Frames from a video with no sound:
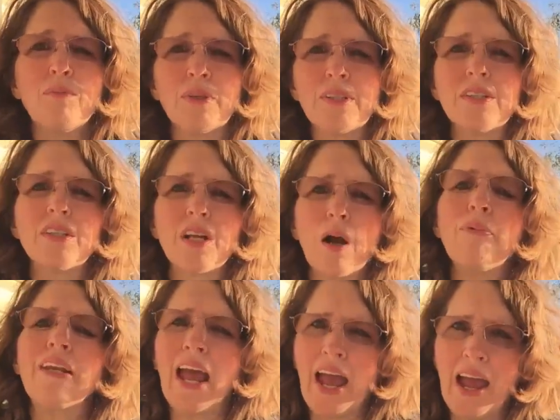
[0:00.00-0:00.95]
but to
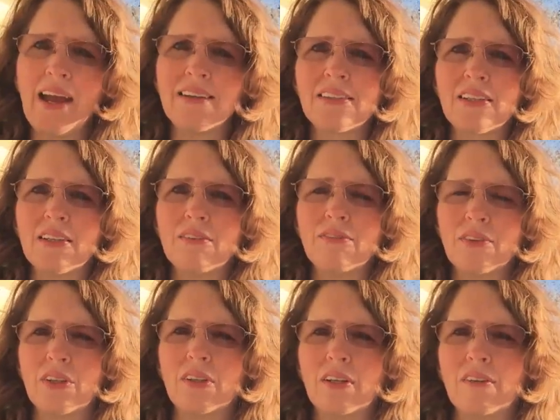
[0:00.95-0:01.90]
stop and ask
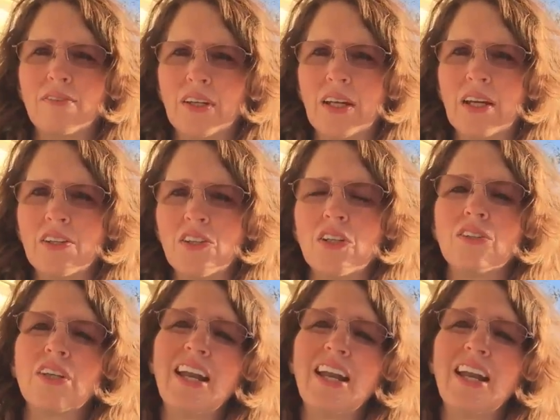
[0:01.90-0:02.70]
for clarifications